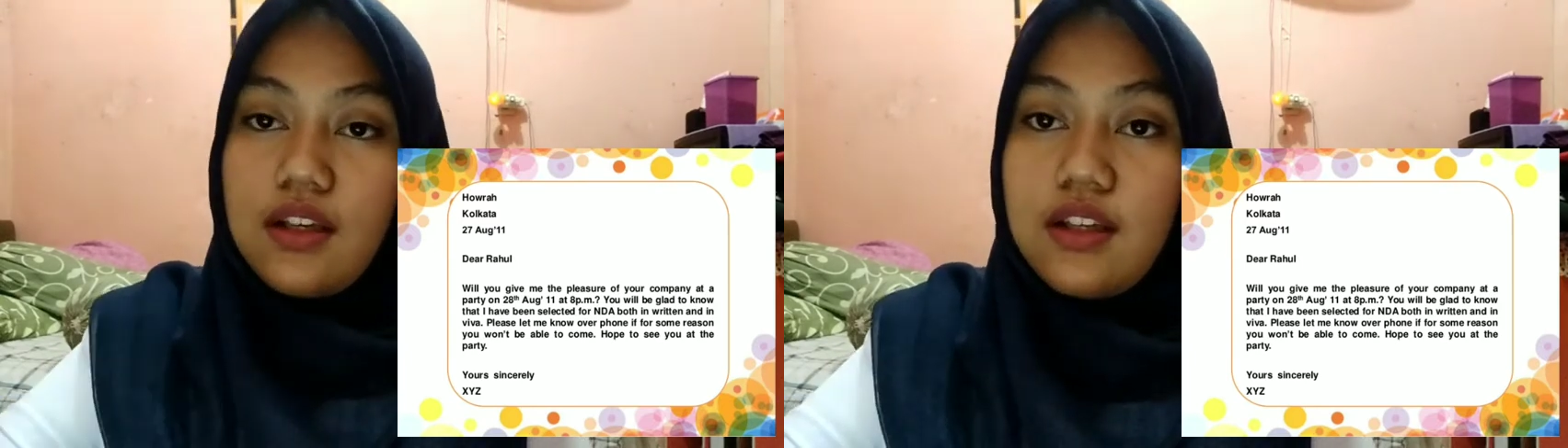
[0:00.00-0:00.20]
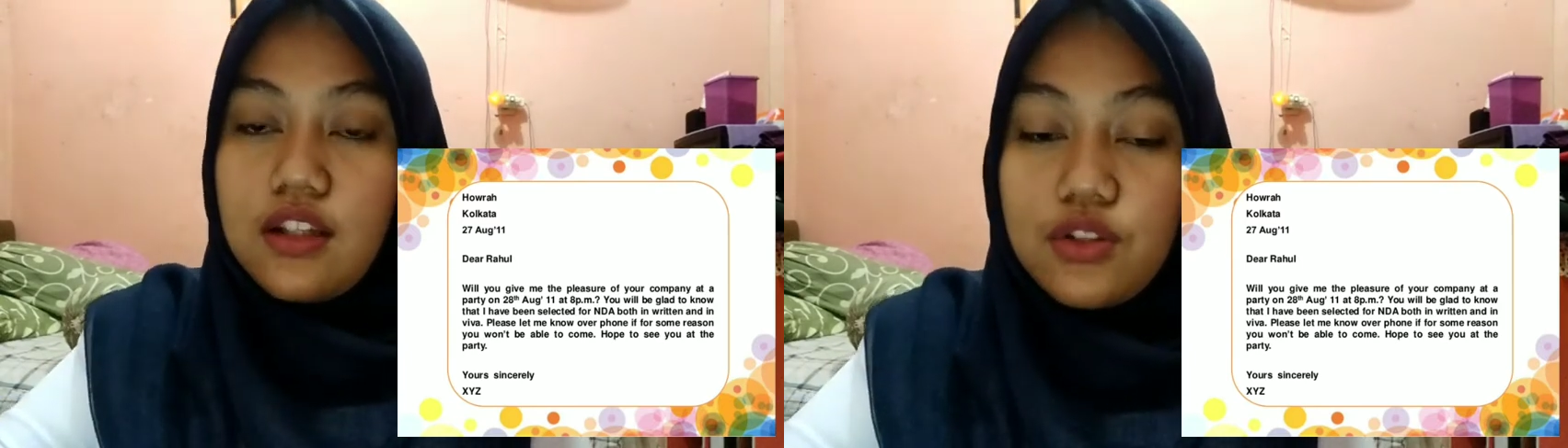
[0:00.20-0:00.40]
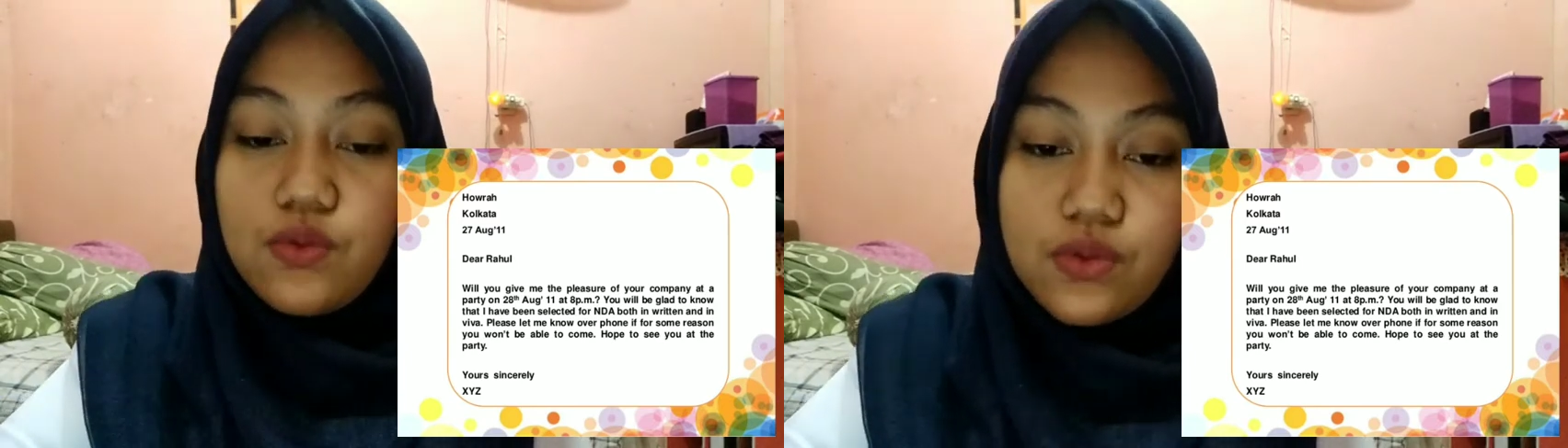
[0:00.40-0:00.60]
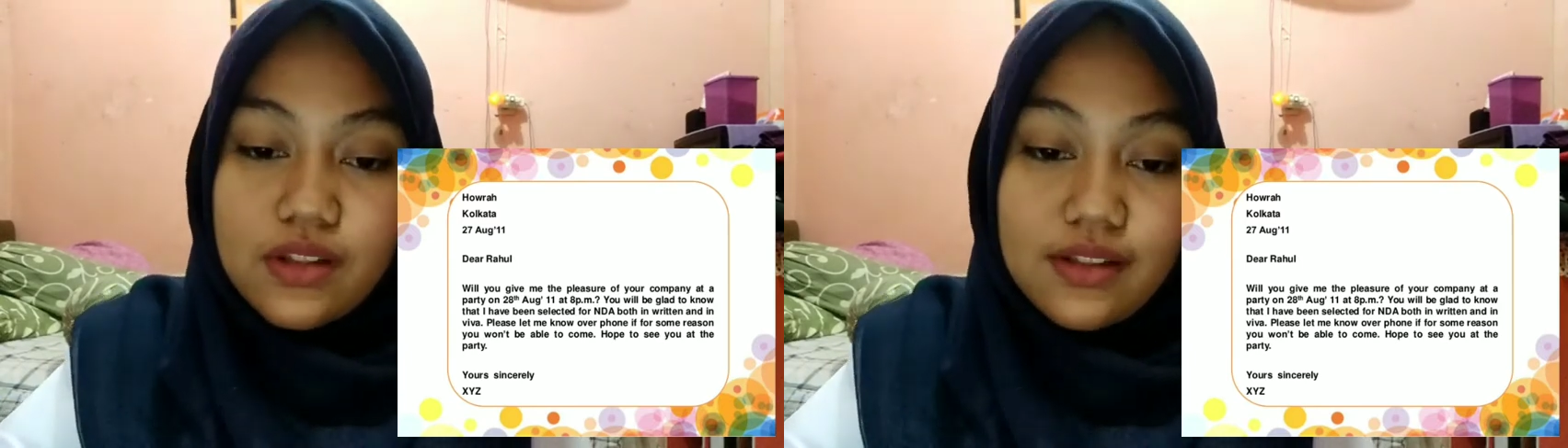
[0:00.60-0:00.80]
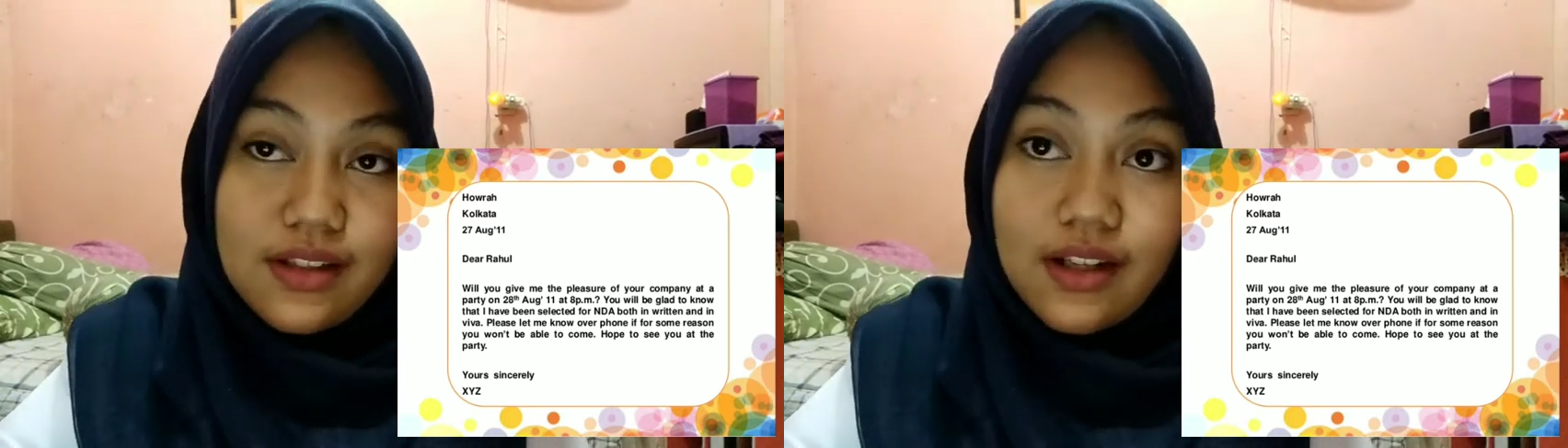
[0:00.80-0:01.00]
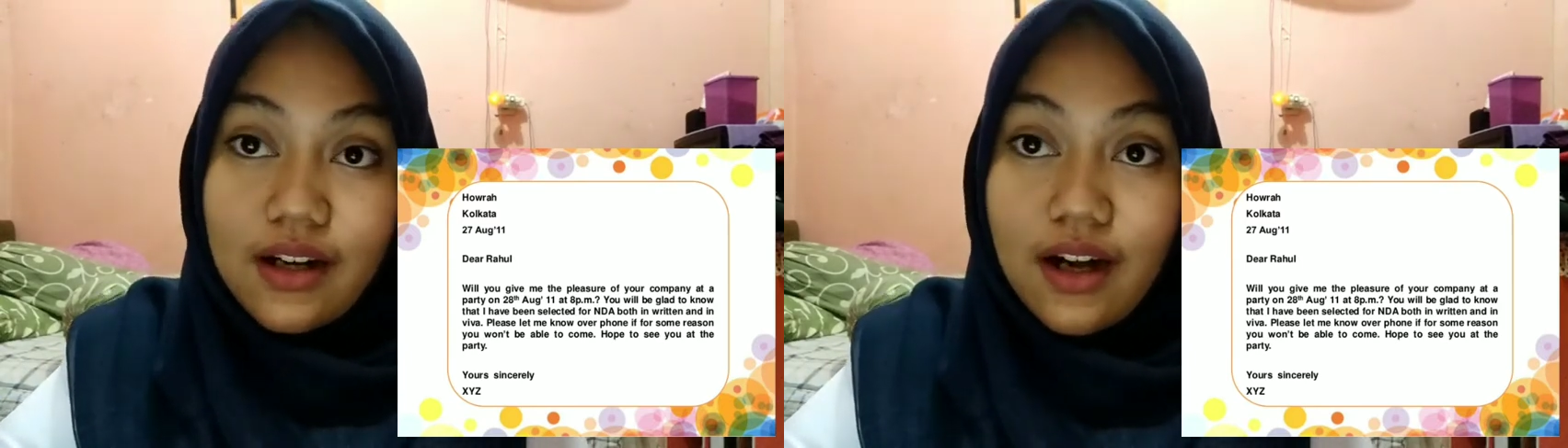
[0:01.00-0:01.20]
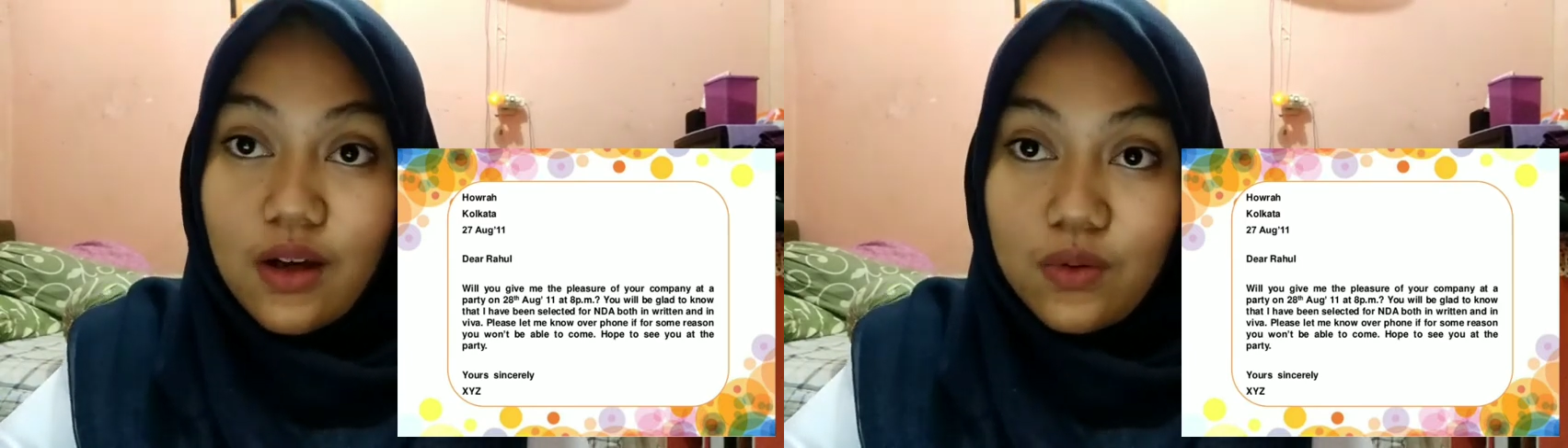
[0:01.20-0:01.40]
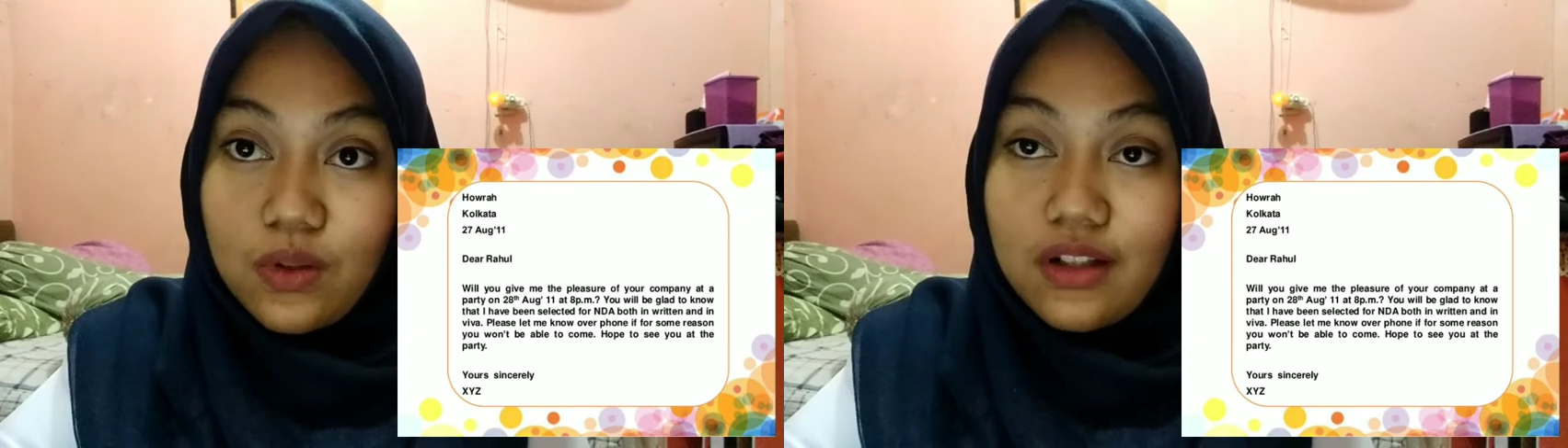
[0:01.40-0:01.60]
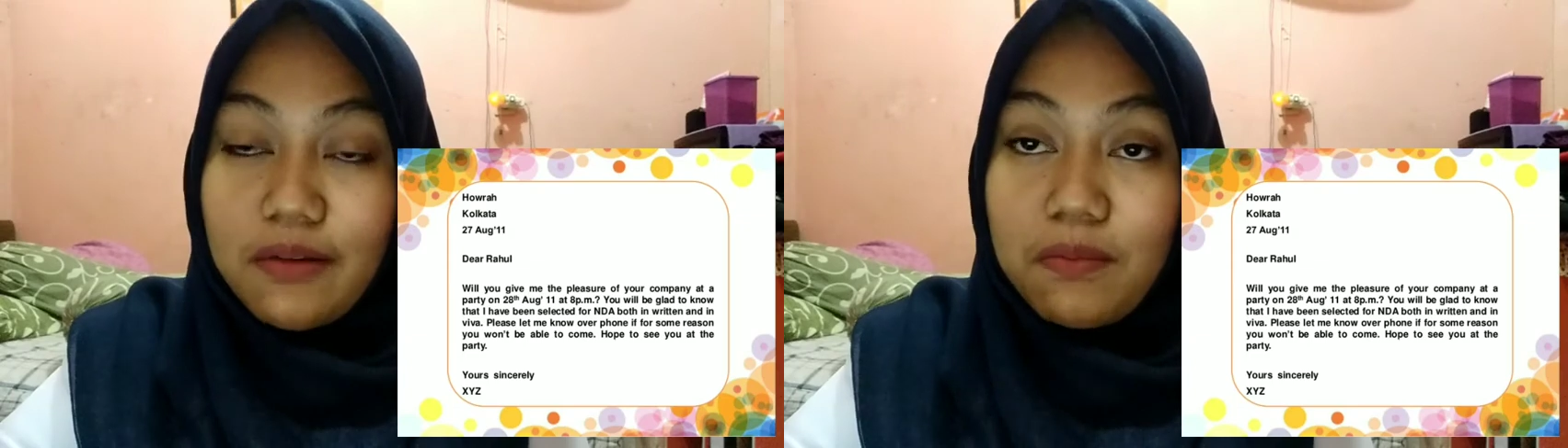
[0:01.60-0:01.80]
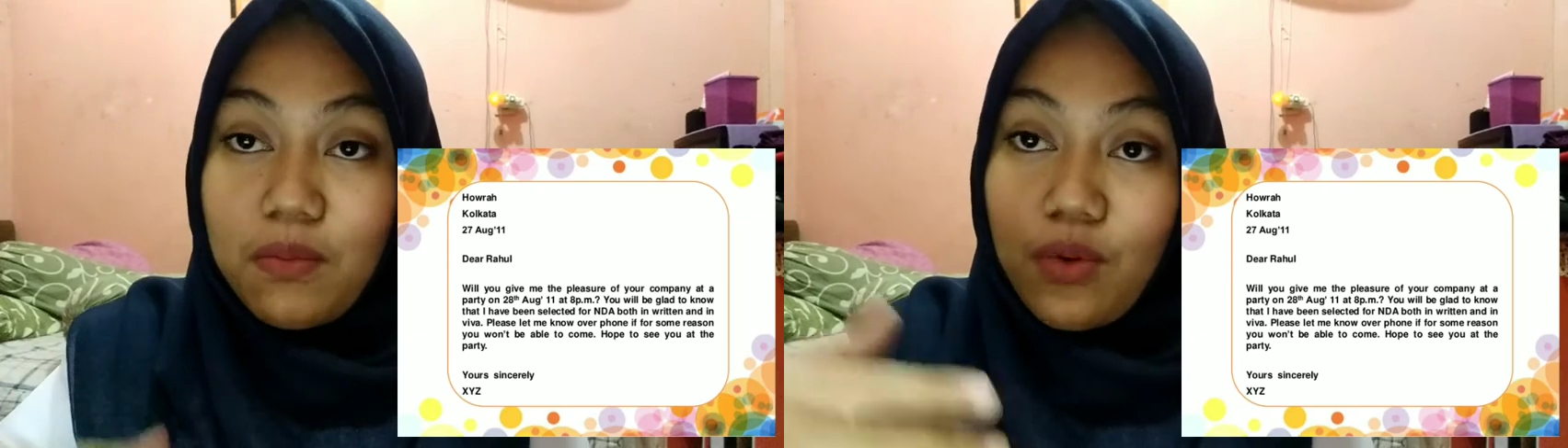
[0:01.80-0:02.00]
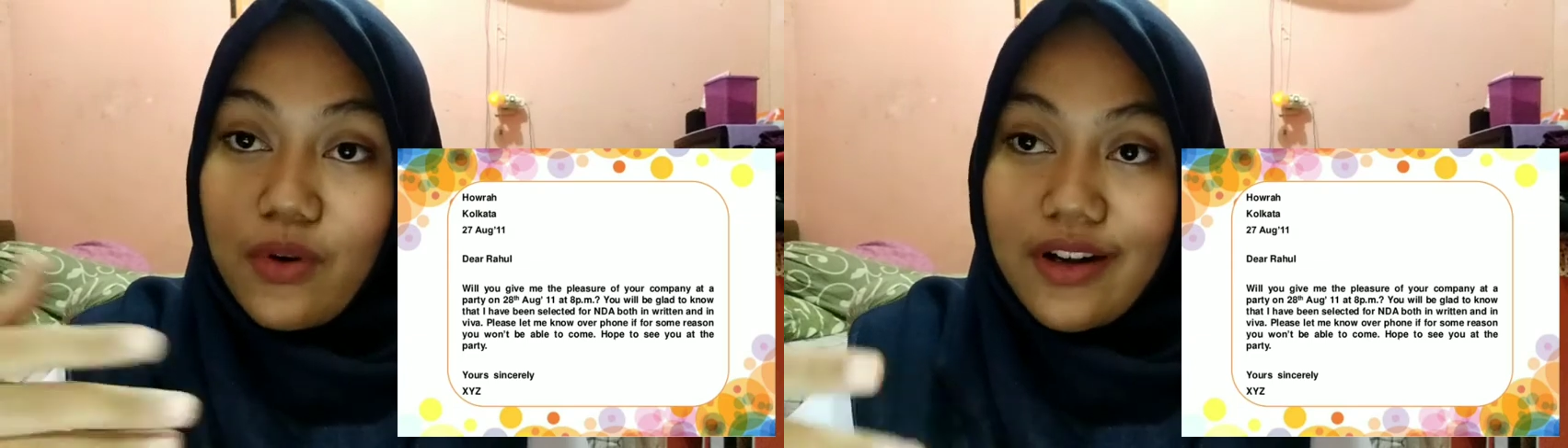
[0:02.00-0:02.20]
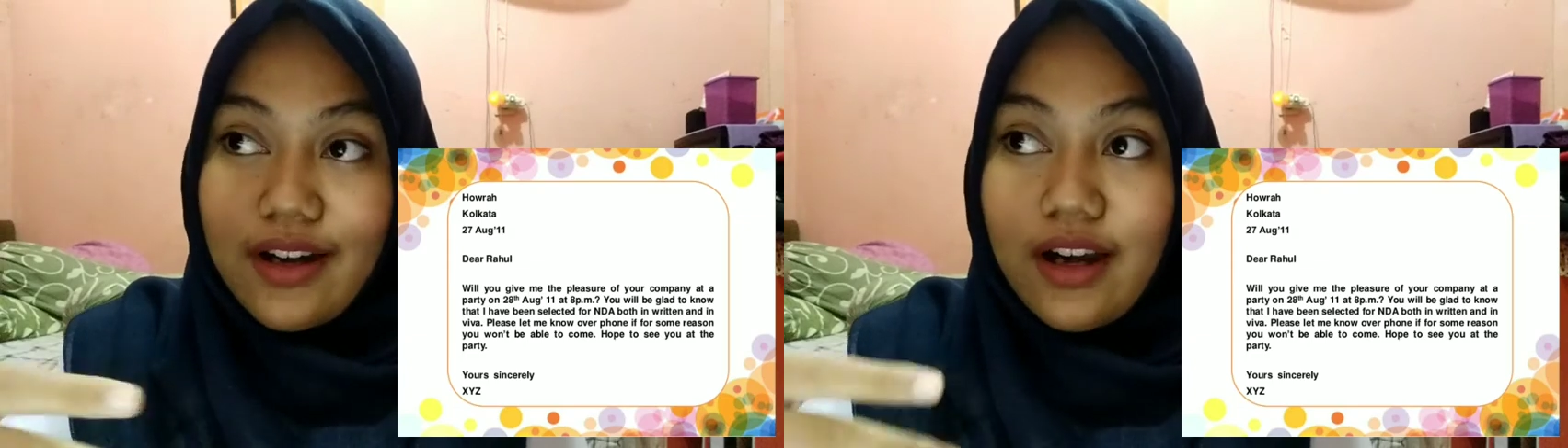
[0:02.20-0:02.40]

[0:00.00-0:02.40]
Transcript: It used Dear Rahul, more